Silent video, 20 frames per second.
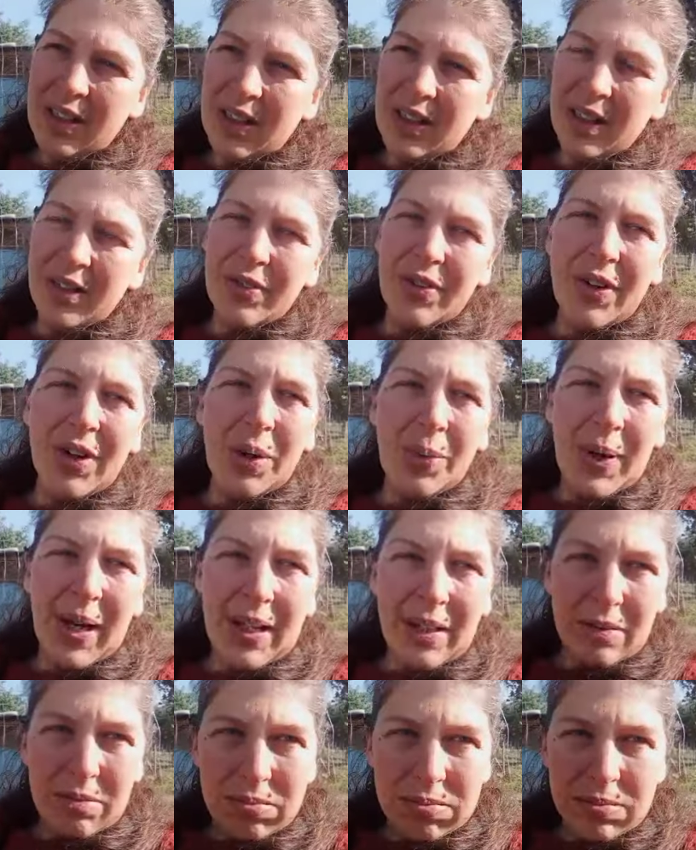and I thought,
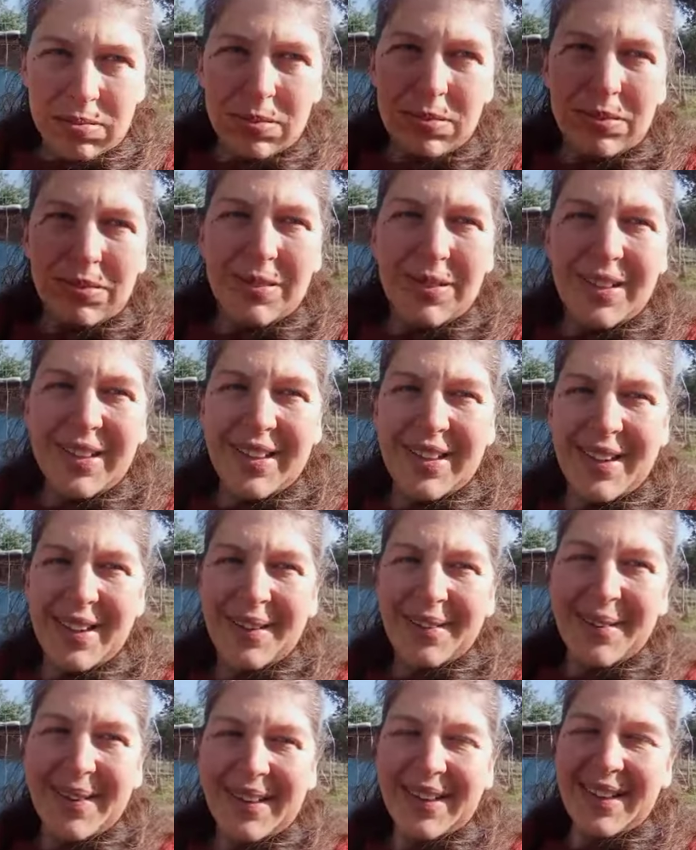well,
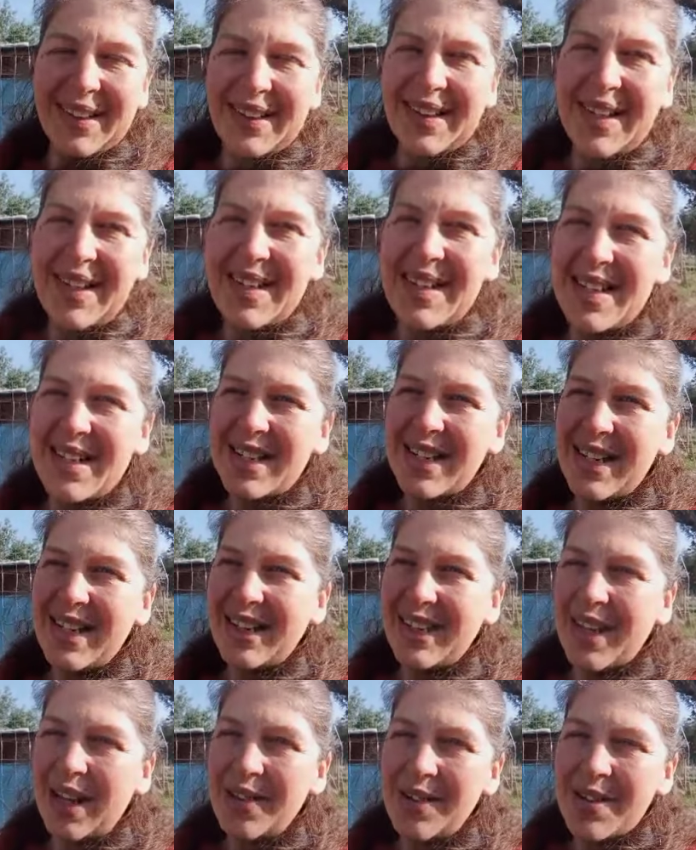at least
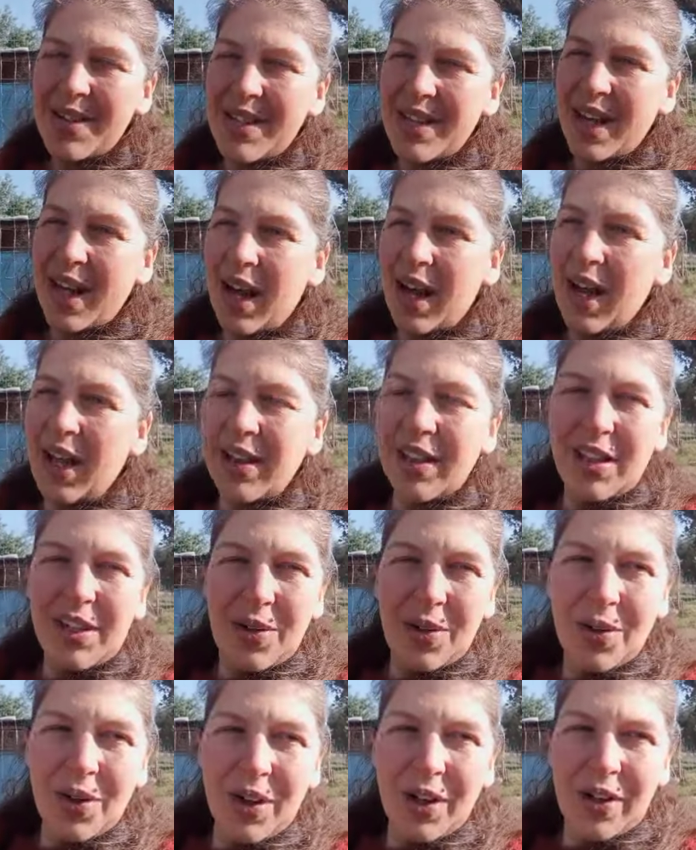those that are the
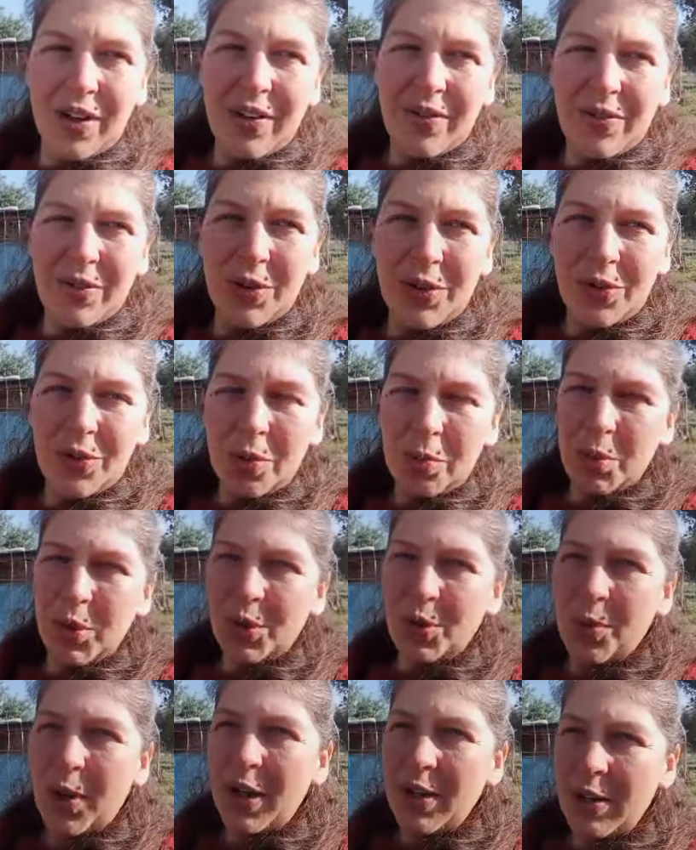younger,
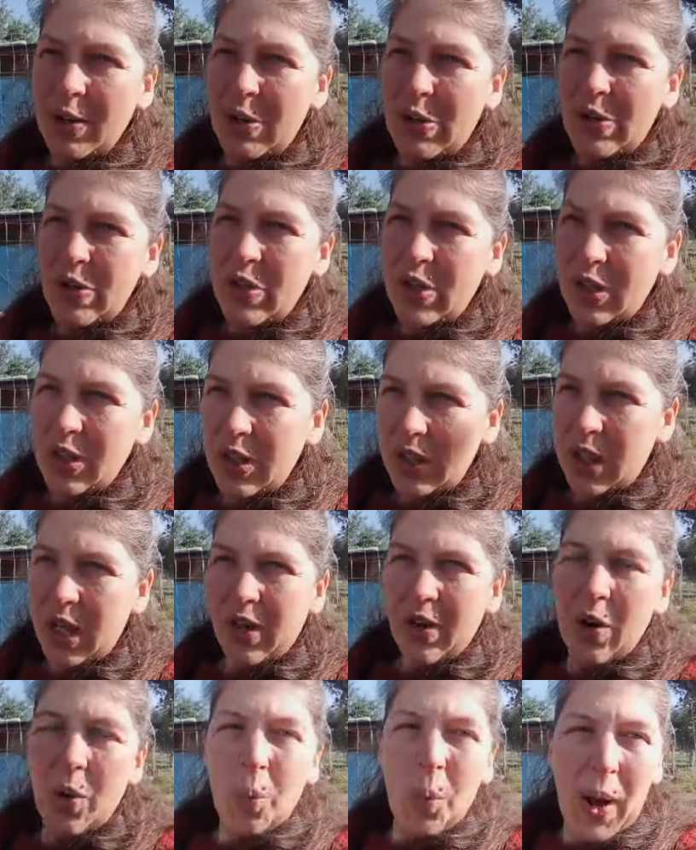vulnerable ones,
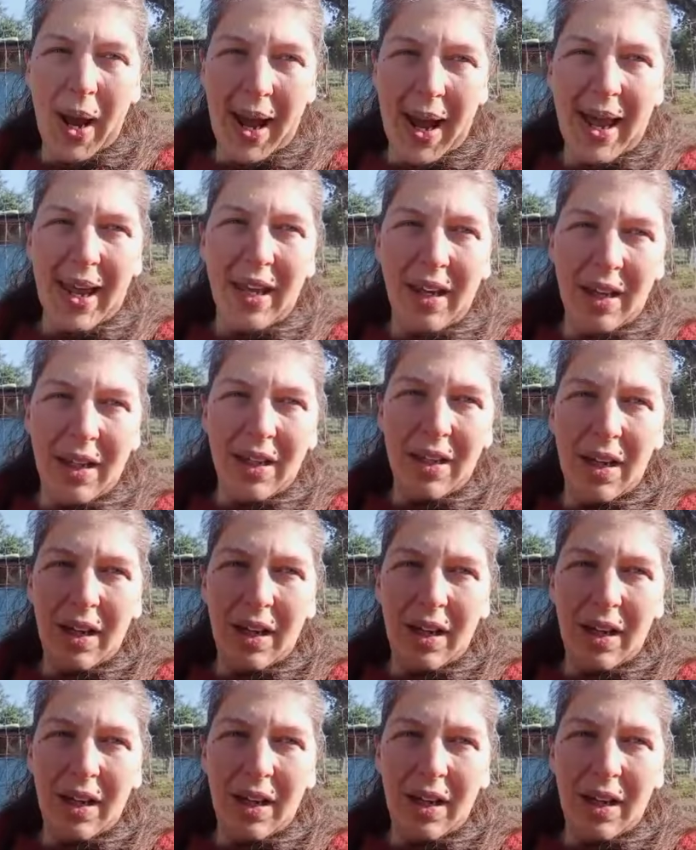they're away.